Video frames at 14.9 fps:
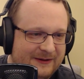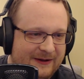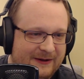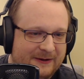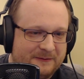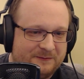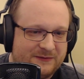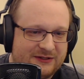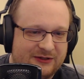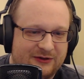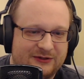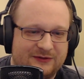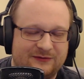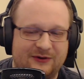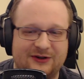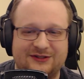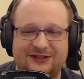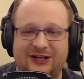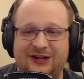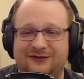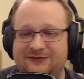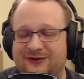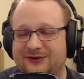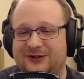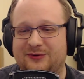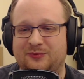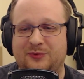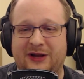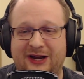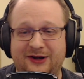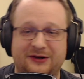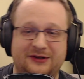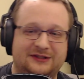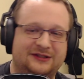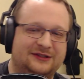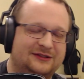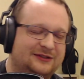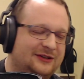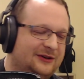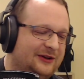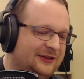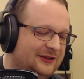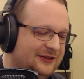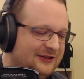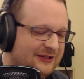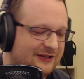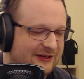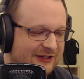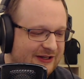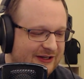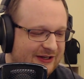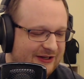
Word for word: Um, so as far as headphone comparisons go, I think the